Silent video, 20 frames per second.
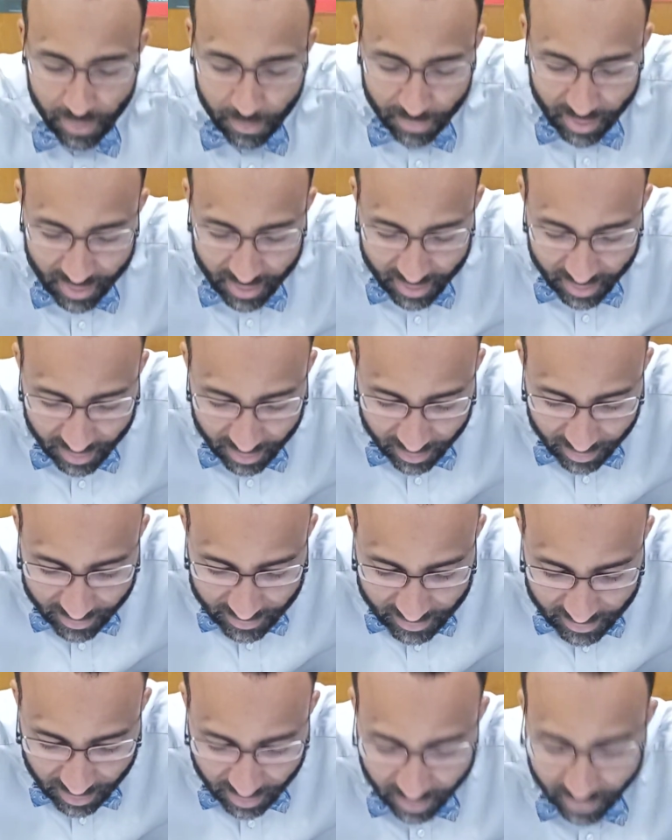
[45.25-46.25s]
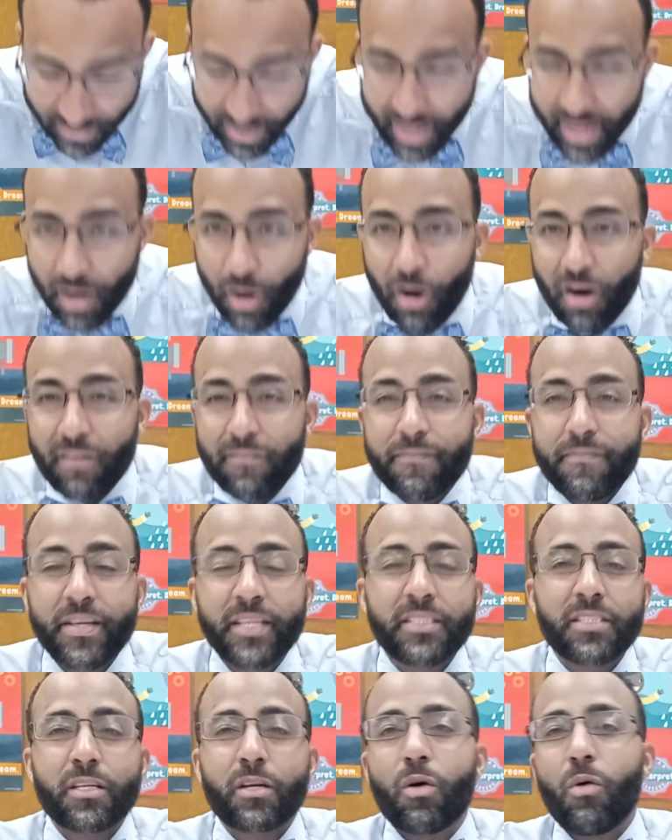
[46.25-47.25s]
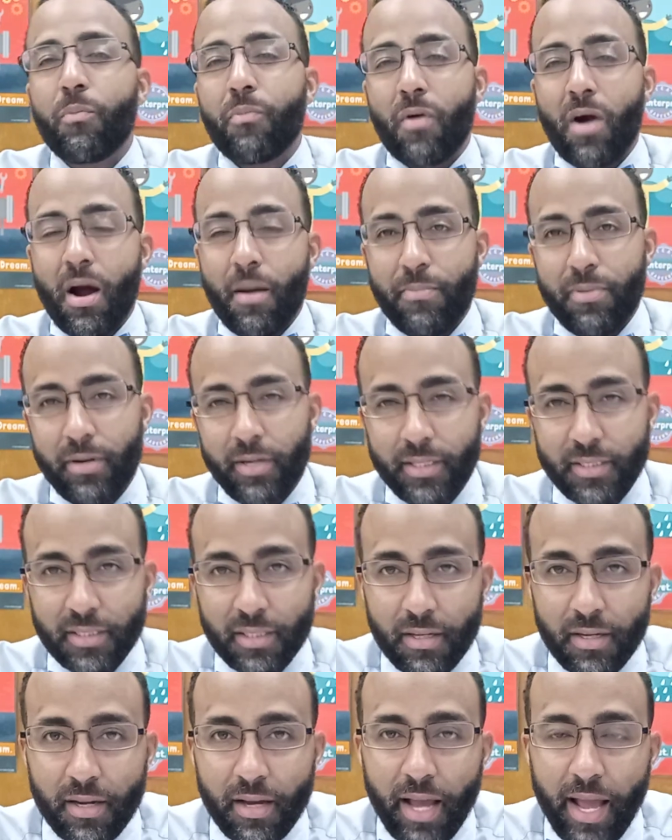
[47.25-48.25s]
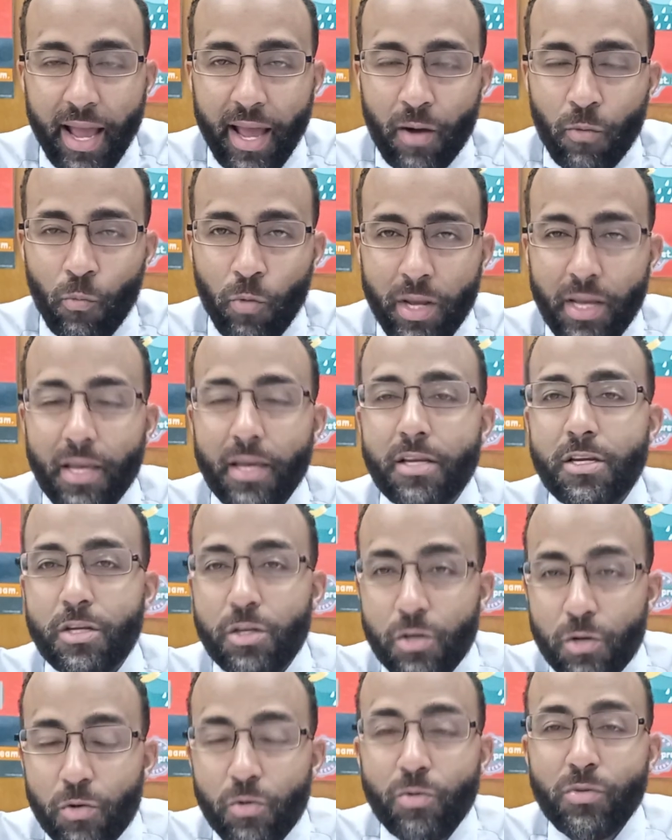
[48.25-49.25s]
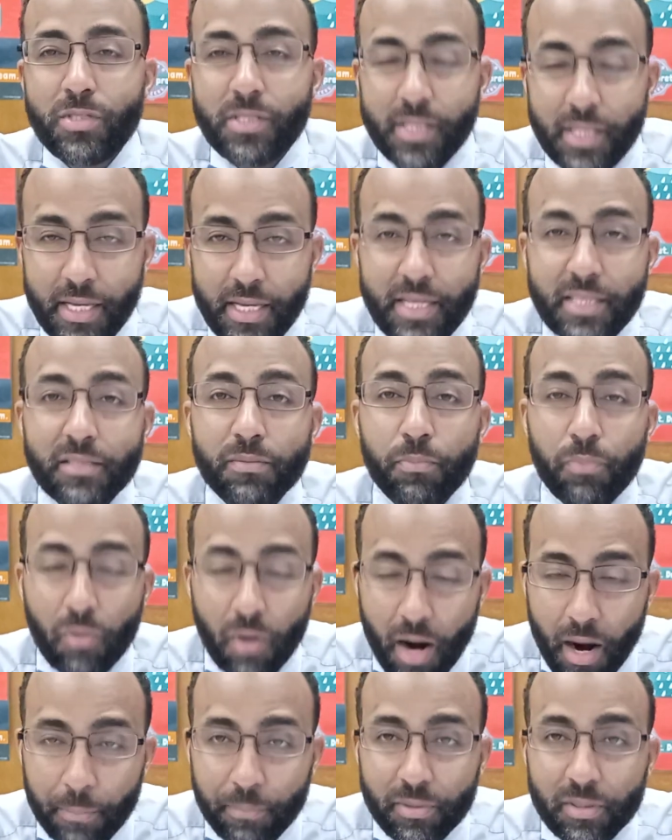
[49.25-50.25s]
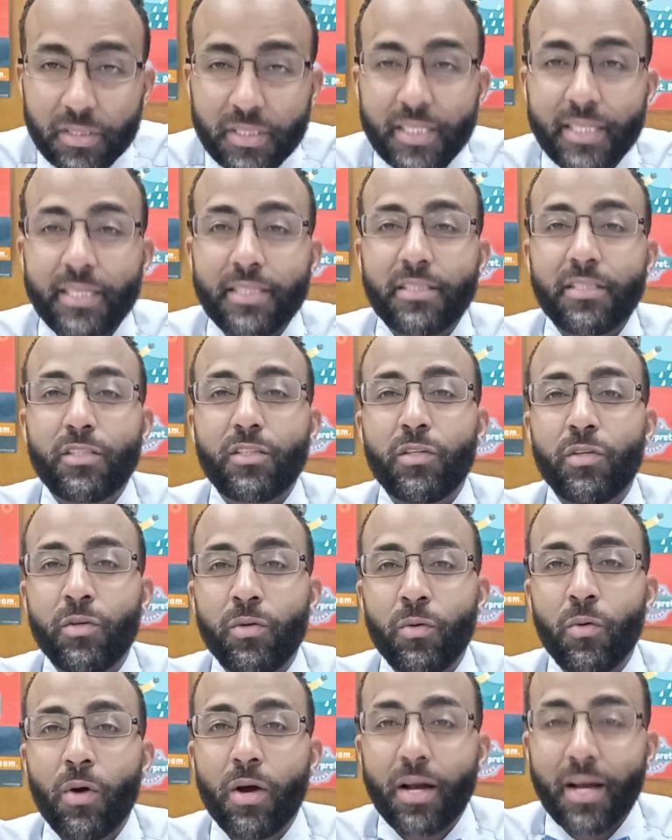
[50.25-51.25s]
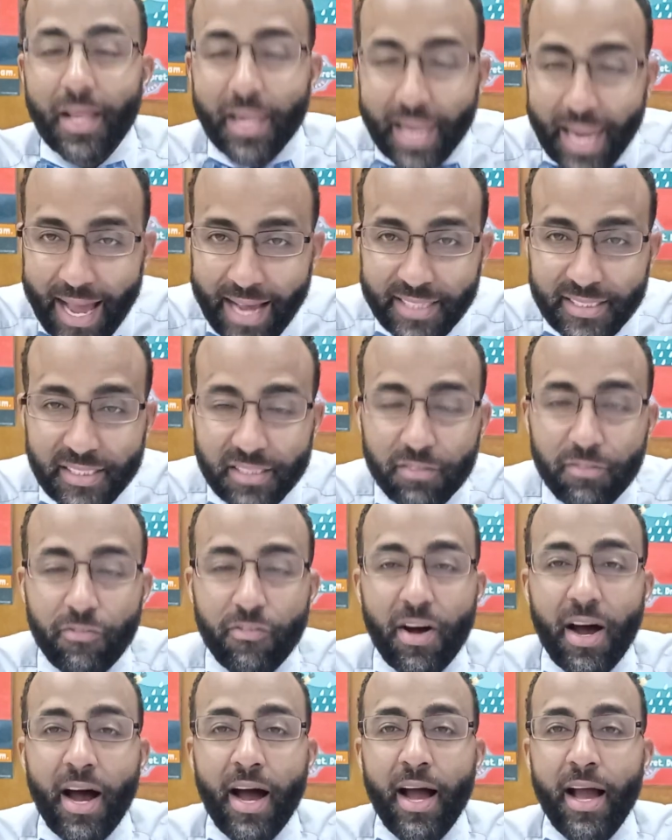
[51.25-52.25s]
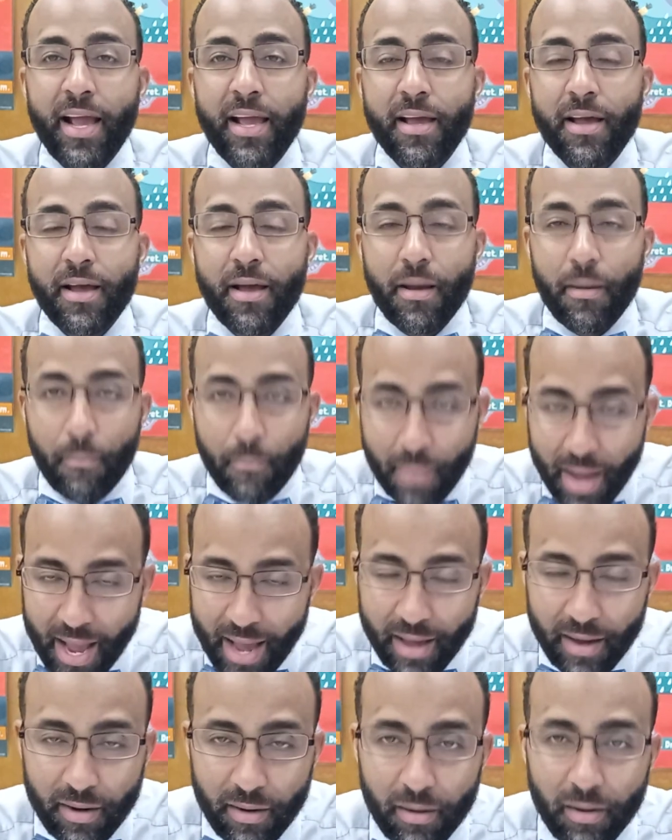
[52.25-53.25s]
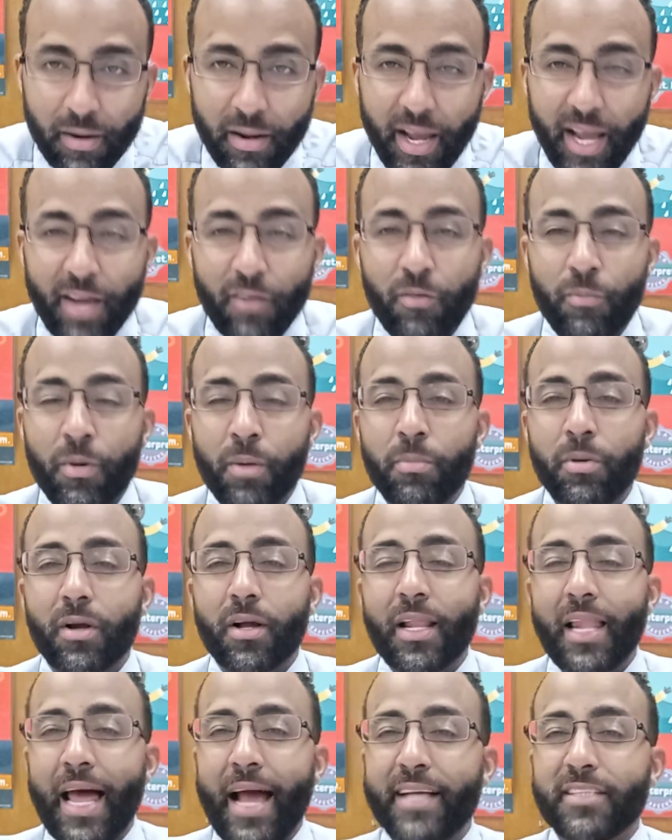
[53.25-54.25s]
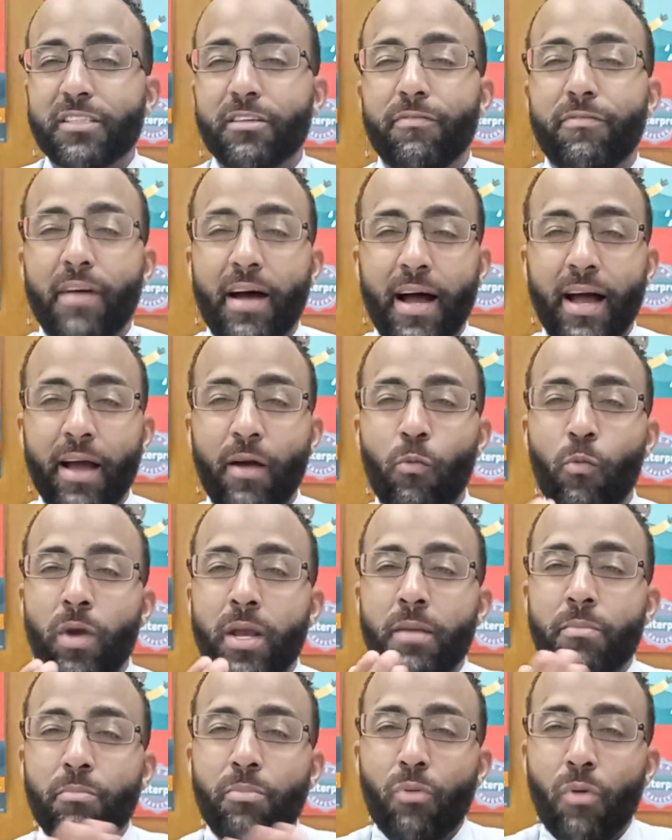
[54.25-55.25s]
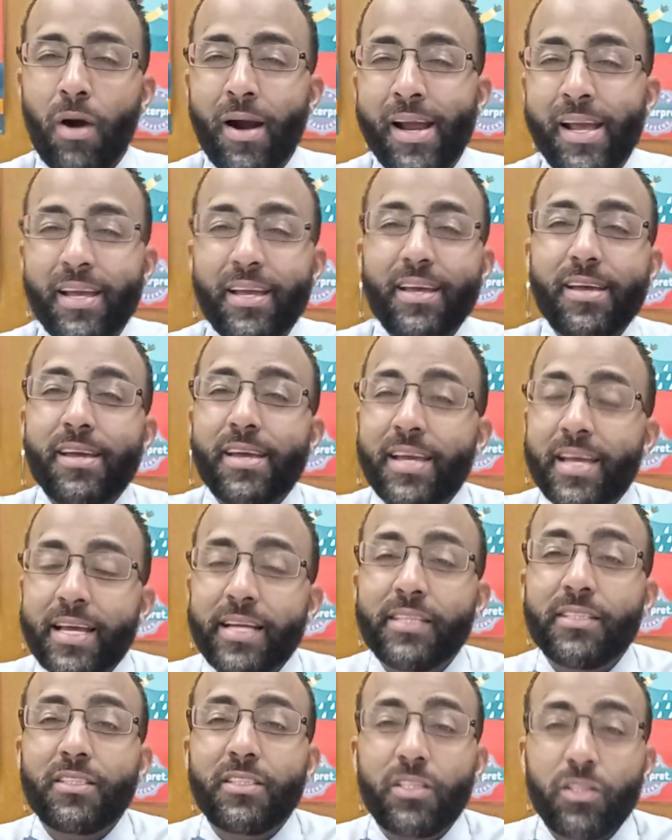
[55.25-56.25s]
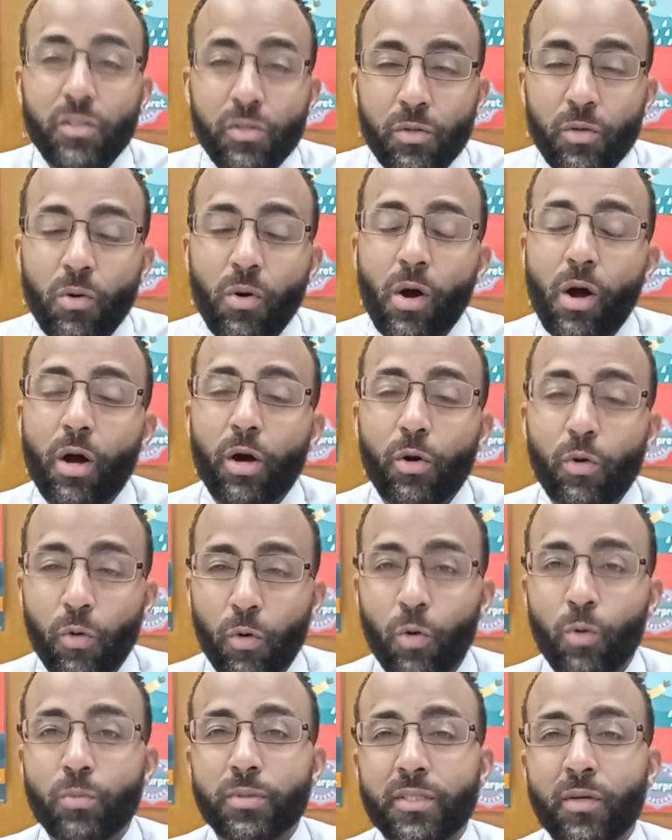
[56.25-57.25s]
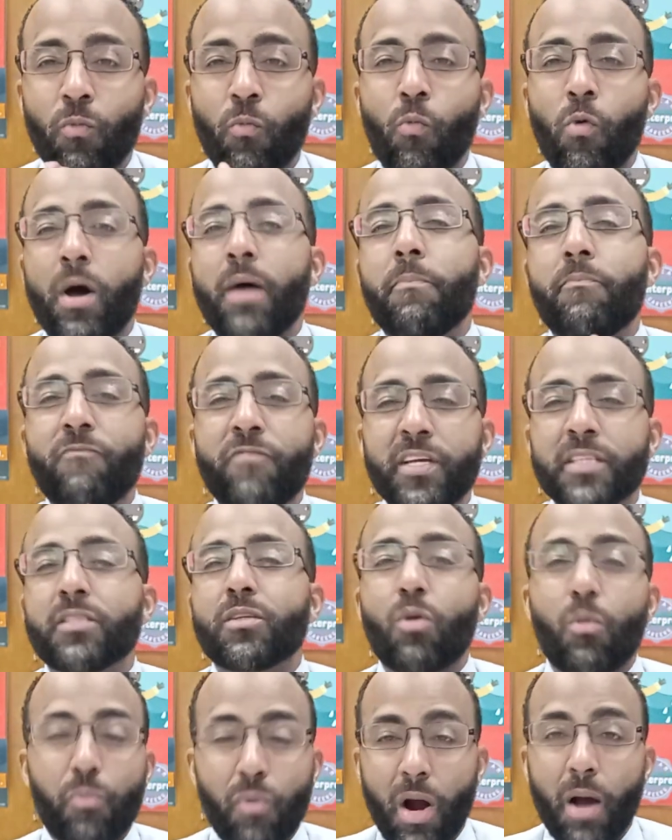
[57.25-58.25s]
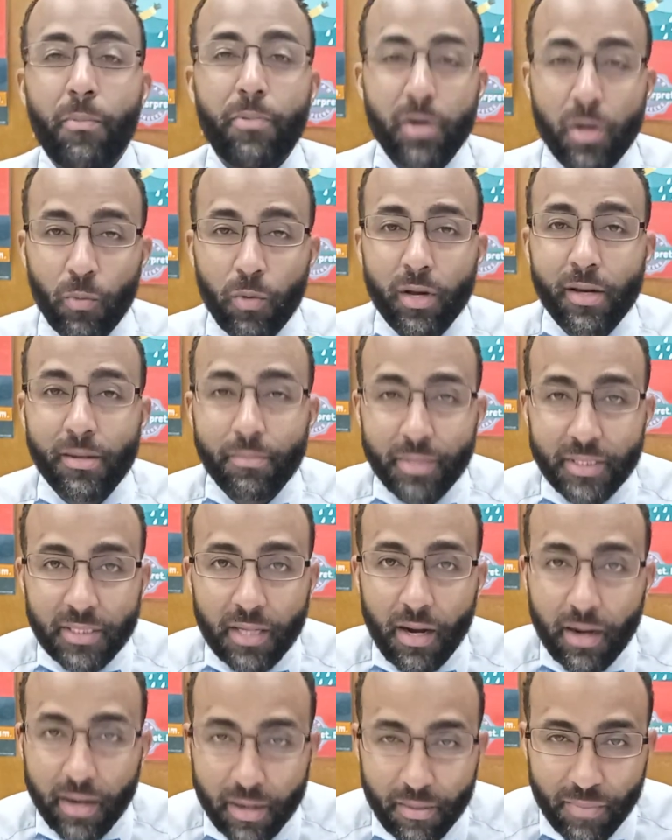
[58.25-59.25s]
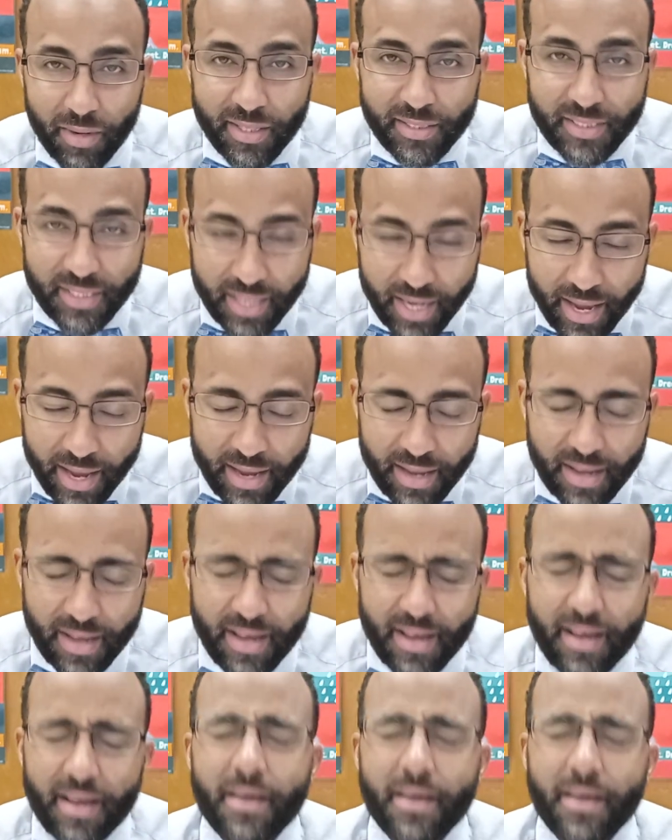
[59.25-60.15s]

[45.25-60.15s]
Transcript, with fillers: Because they are physical properties. And we can use these properties to classify matter. And remember, classify, we break into groups. And what physical property are we going to be talking about today?